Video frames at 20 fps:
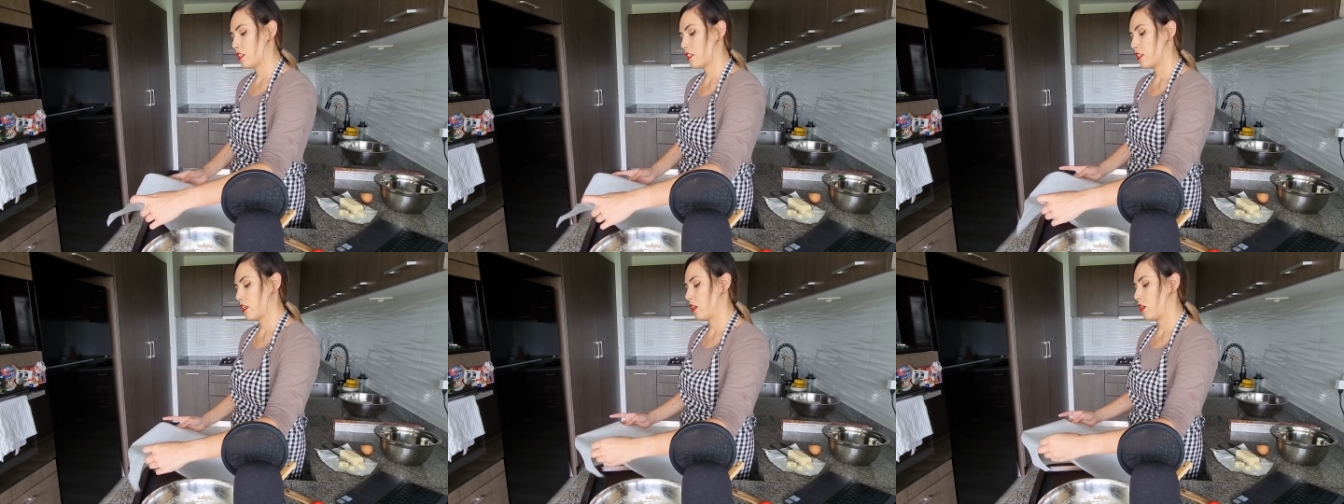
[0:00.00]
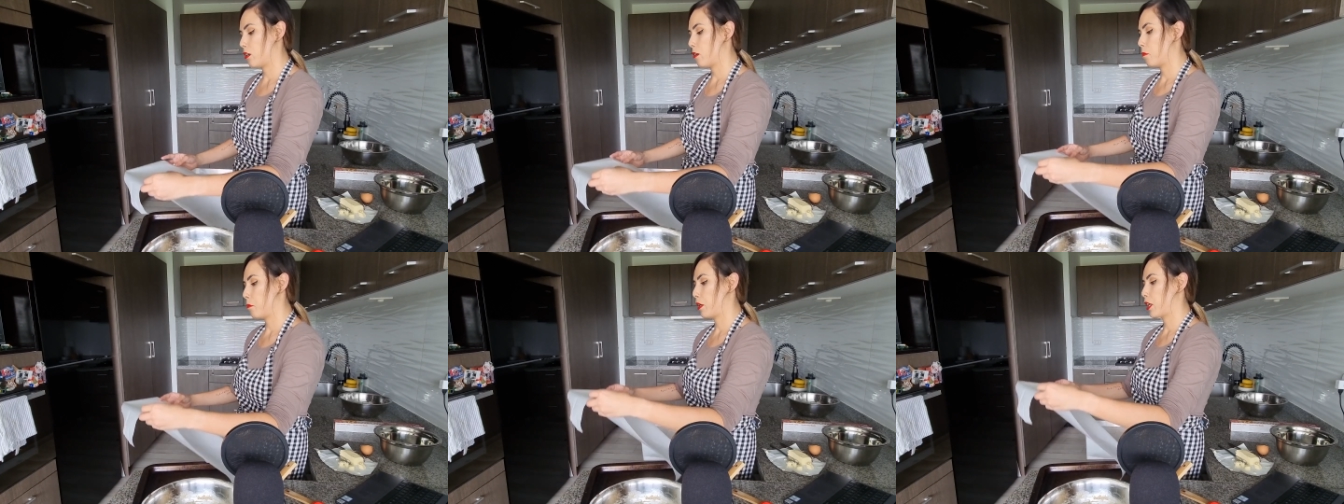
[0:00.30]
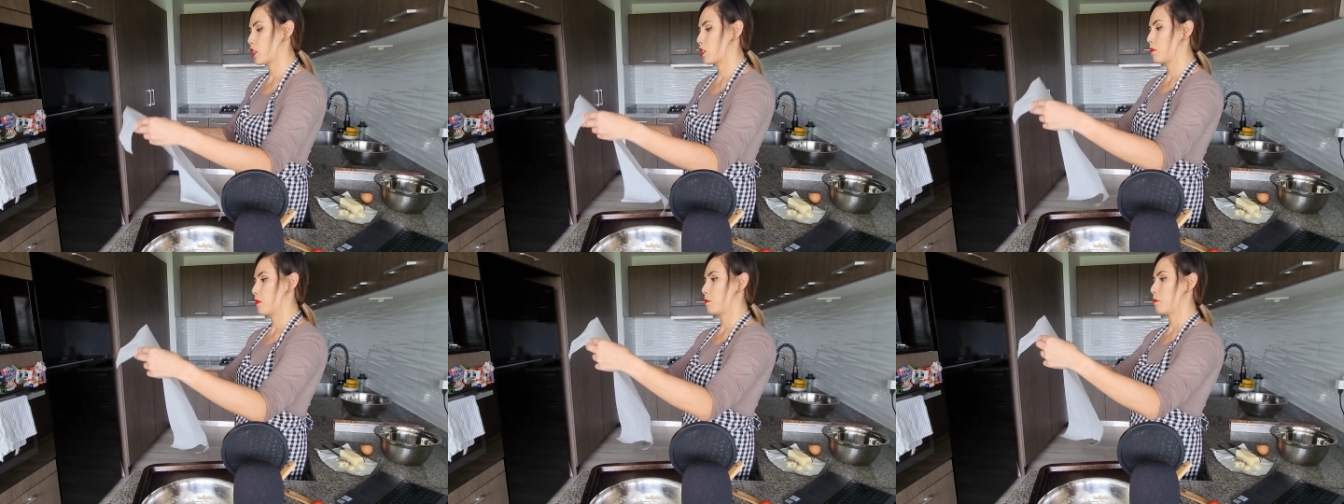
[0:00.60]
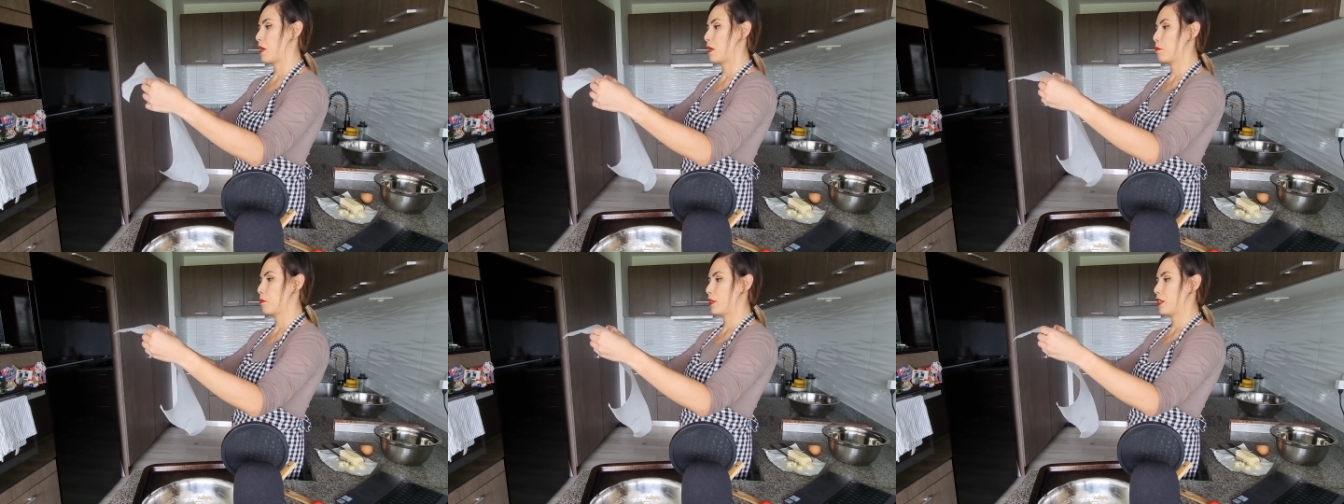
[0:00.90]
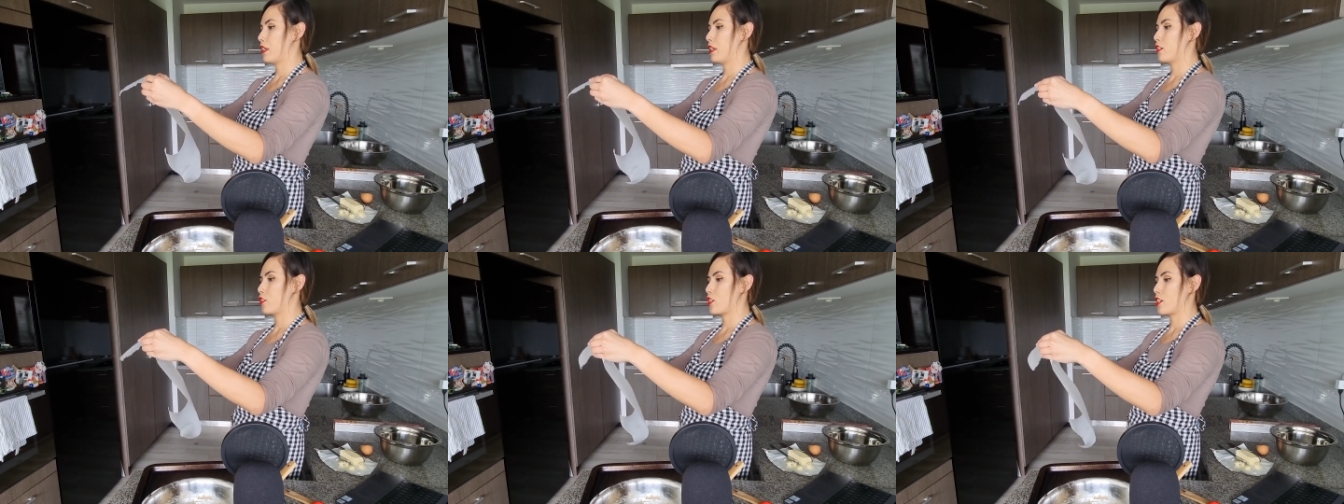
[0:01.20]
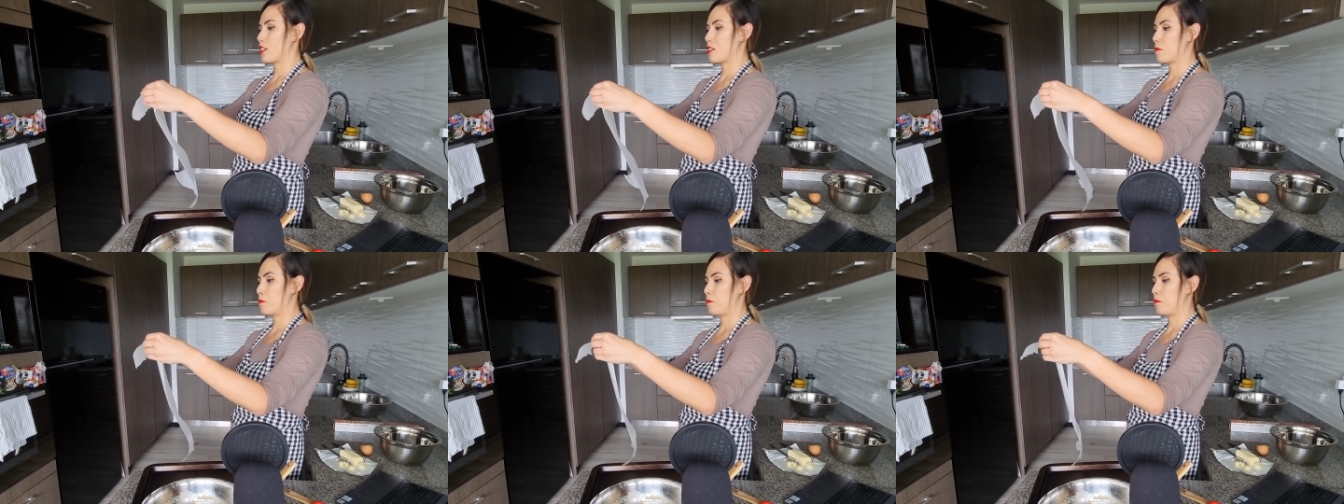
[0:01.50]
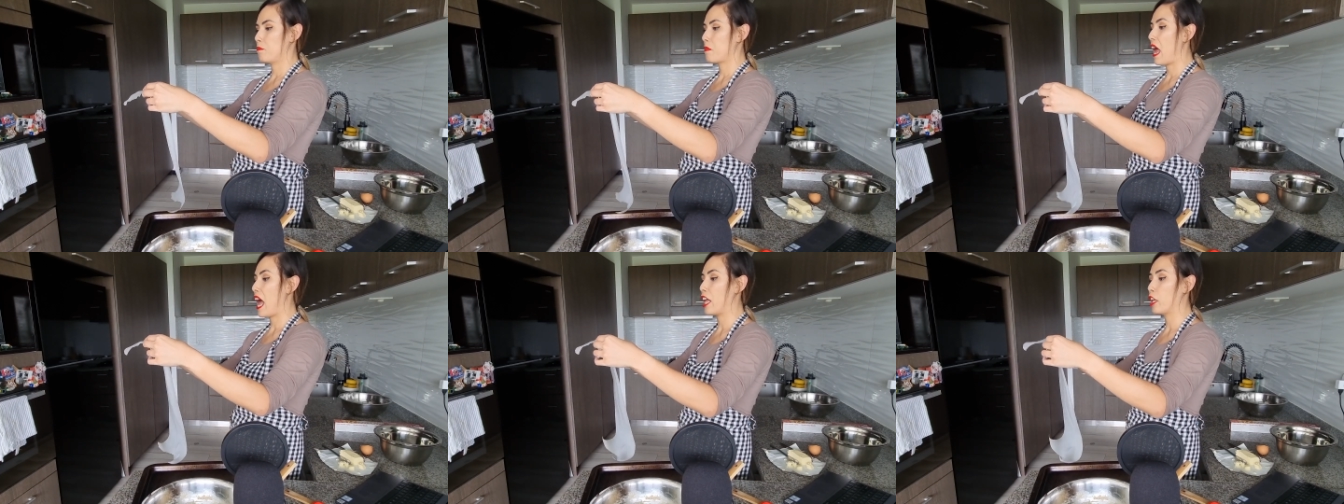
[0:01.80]
So parchment paper just
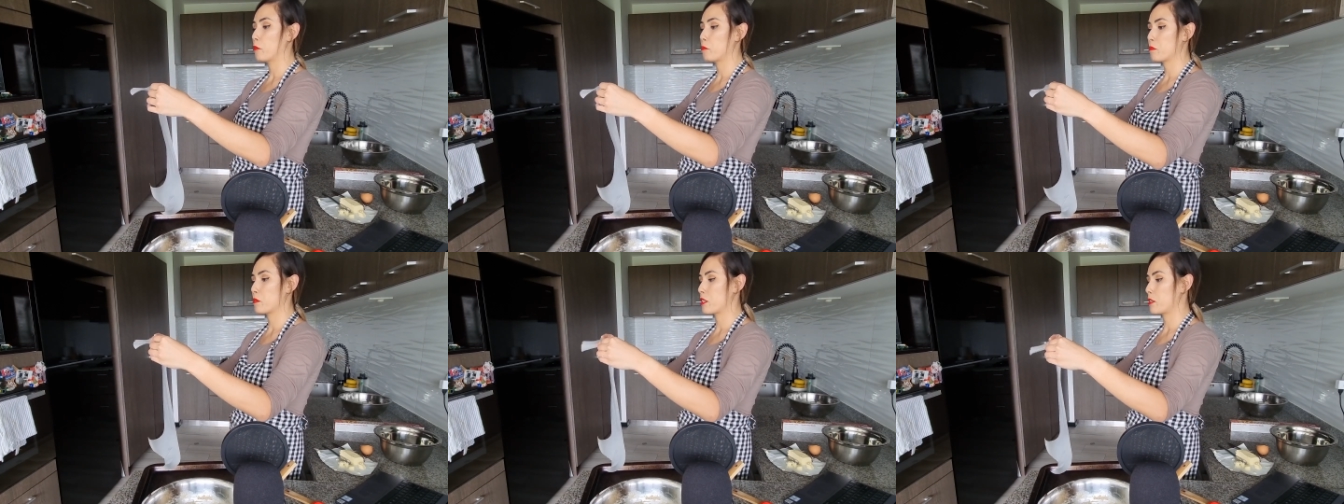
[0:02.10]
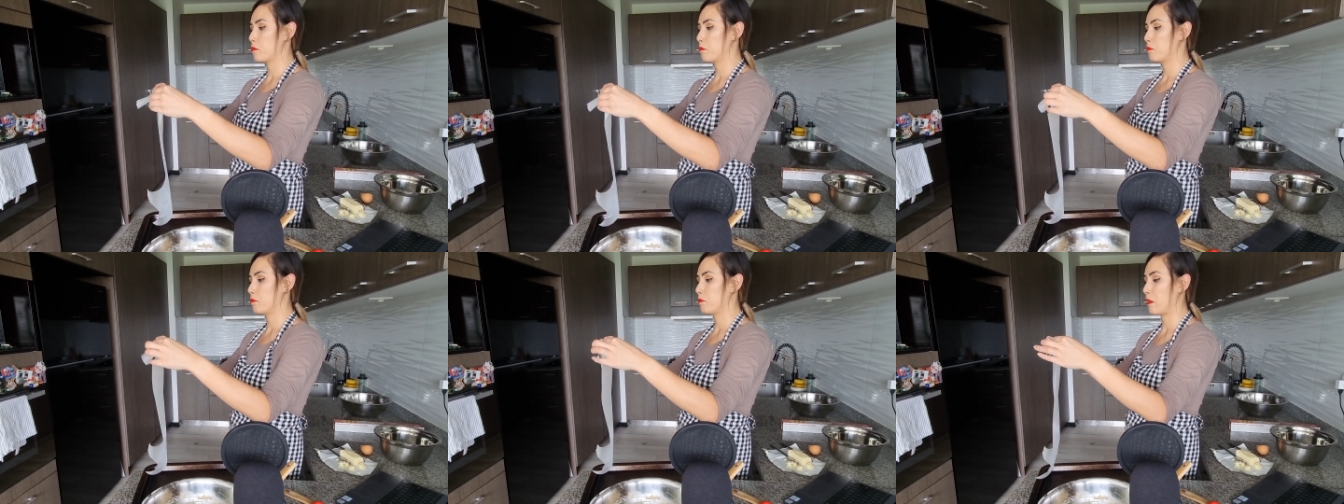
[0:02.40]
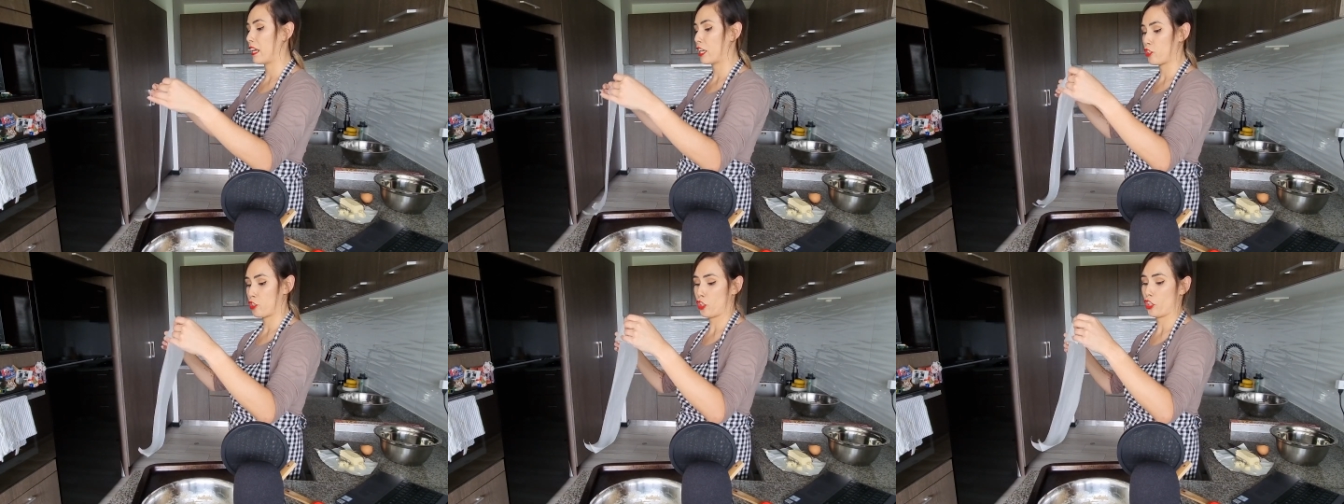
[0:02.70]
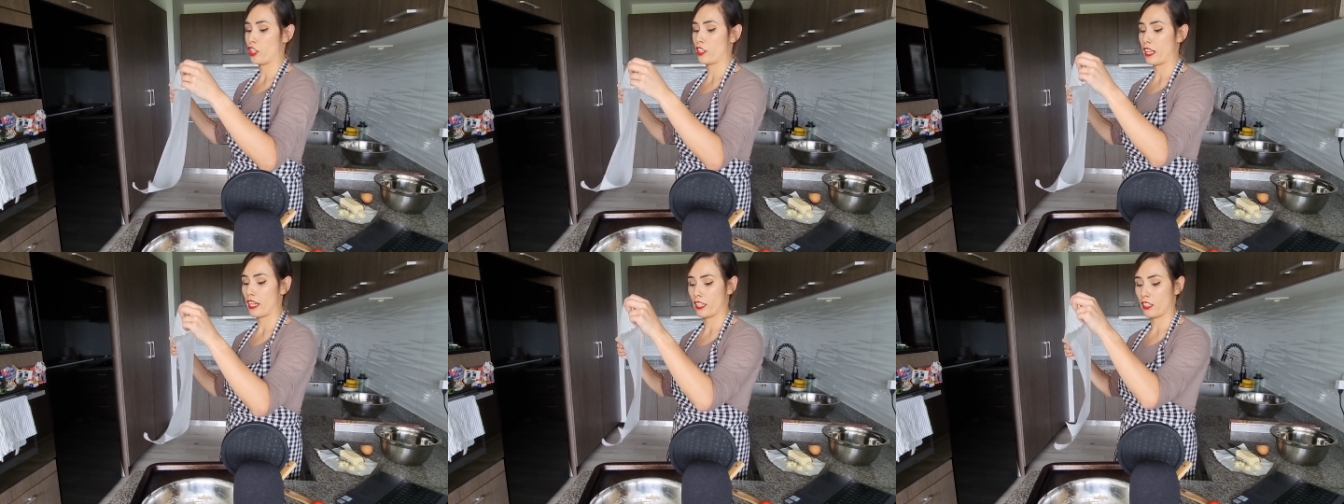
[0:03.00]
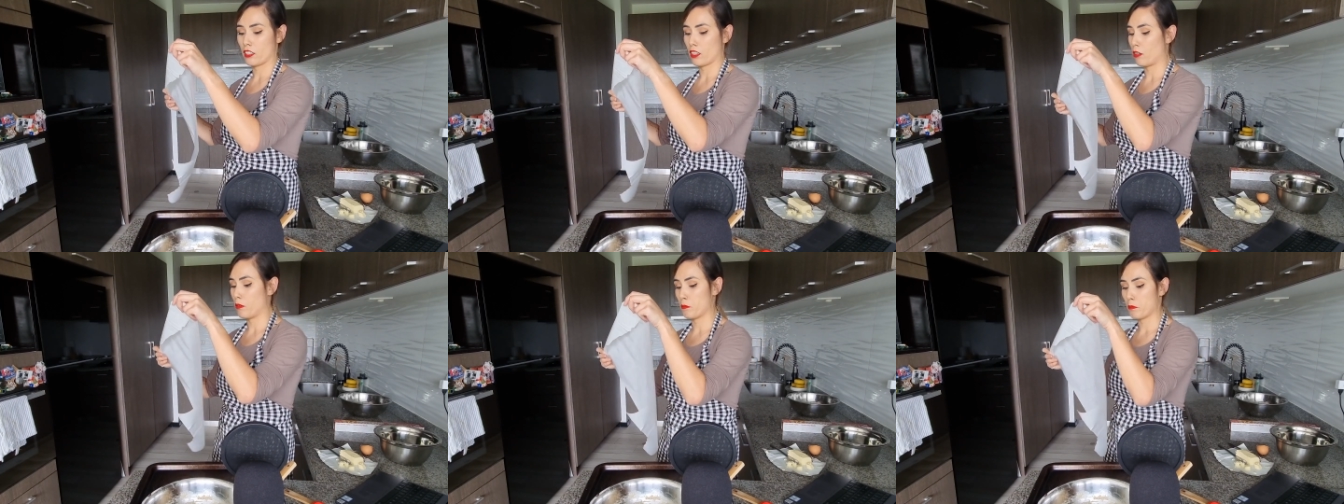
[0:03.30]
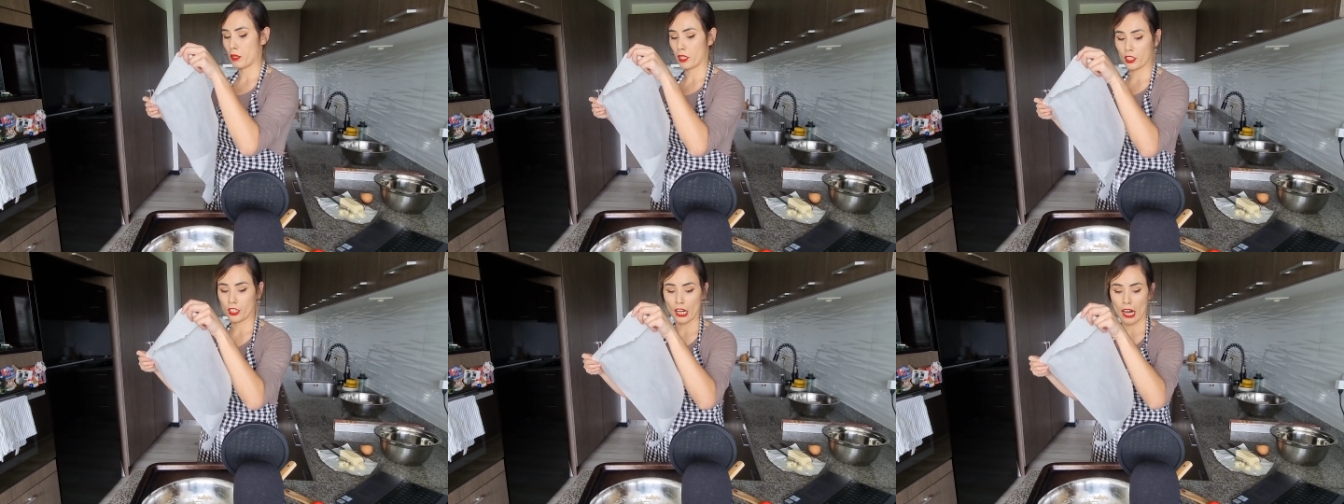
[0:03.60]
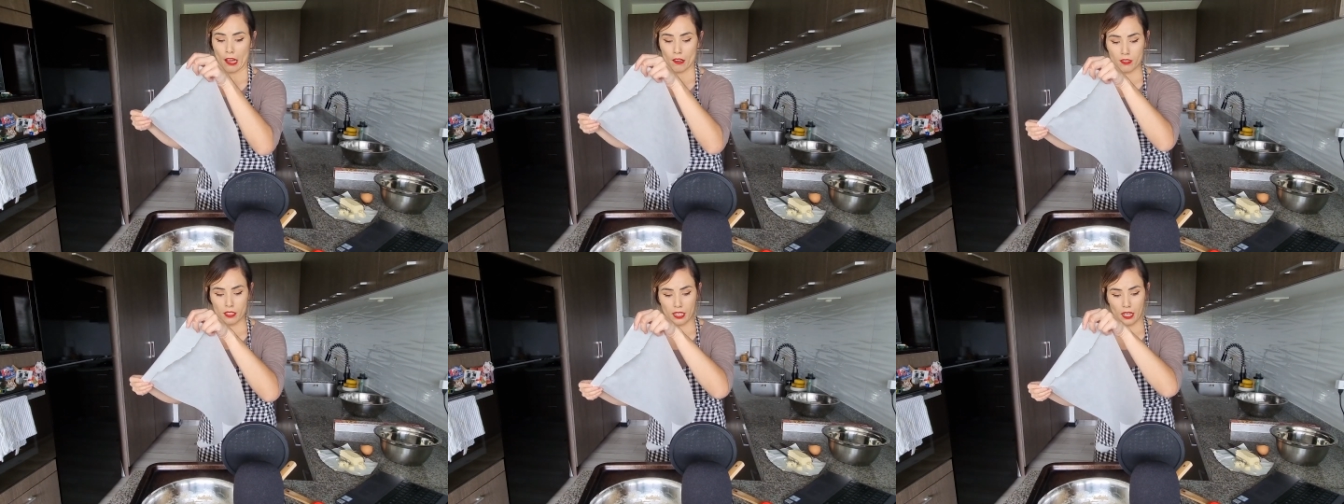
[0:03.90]
helps make sure that you don't burn your
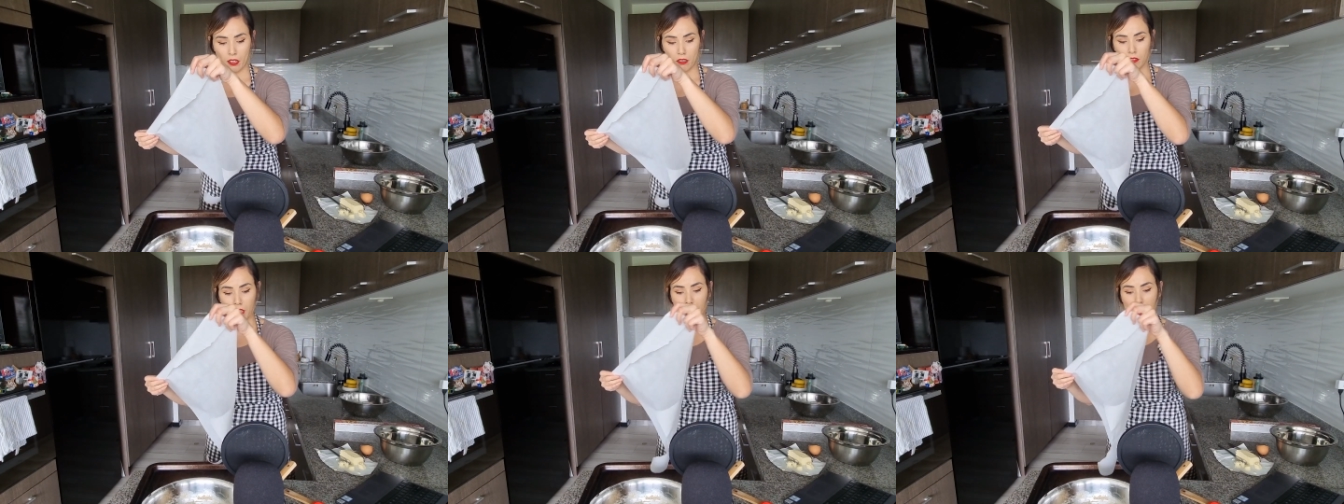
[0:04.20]
house down,